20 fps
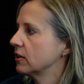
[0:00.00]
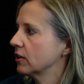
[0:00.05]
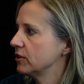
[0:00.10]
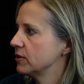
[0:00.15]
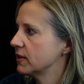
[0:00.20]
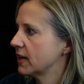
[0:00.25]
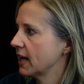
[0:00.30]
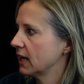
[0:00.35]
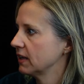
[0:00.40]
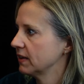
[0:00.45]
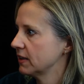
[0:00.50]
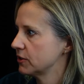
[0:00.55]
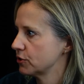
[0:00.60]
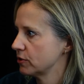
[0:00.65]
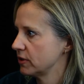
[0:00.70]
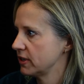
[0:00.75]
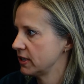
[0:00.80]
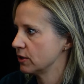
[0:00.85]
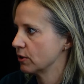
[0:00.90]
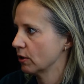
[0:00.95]
You can't let
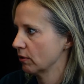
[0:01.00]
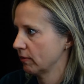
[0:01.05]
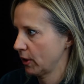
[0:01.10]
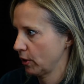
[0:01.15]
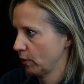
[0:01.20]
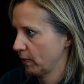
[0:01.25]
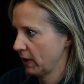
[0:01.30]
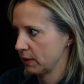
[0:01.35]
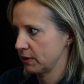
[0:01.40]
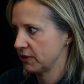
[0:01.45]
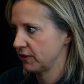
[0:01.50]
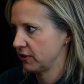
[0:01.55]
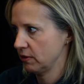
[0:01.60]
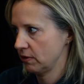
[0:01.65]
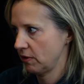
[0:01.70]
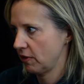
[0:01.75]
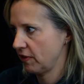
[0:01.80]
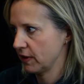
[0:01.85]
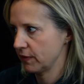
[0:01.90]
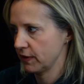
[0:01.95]
your ego run away with
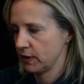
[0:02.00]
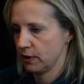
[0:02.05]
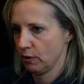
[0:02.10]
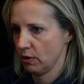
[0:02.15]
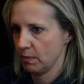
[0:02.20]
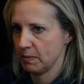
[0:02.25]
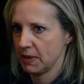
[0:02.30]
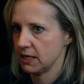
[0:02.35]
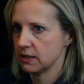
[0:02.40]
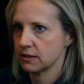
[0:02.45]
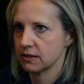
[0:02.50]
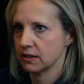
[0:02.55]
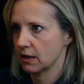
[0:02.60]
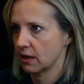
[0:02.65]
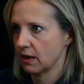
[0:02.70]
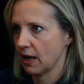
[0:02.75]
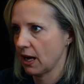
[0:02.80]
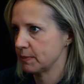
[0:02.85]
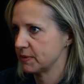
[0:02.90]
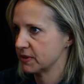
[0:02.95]
you and think that you're amazing
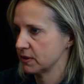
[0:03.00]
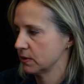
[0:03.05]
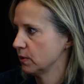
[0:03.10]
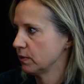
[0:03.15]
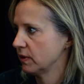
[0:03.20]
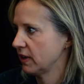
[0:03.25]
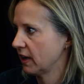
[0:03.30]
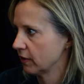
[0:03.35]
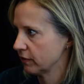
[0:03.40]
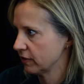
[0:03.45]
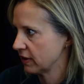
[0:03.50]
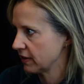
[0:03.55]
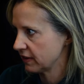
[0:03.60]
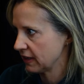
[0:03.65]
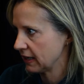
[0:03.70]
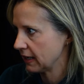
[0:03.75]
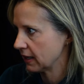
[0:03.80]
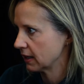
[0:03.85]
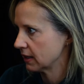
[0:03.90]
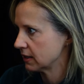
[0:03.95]
at absolutely
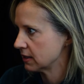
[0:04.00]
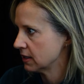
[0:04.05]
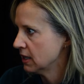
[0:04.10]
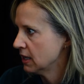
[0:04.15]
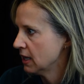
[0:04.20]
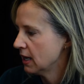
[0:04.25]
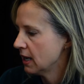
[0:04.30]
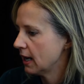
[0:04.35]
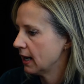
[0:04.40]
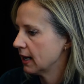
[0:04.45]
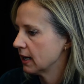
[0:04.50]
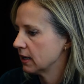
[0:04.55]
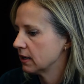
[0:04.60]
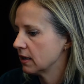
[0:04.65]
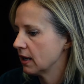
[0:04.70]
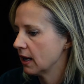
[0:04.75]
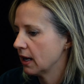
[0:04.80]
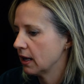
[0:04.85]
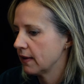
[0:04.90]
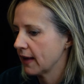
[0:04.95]
everything
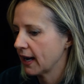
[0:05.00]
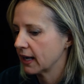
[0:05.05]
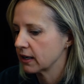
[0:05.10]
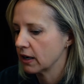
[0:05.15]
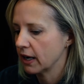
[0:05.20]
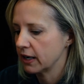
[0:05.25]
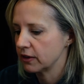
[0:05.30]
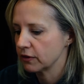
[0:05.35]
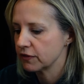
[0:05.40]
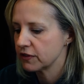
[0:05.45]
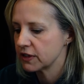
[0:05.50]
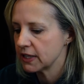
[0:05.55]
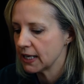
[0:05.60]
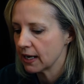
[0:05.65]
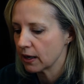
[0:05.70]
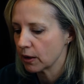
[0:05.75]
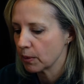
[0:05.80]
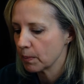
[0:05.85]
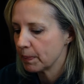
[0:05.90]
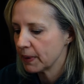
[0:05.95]
and that kind of
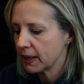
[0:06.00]
thing.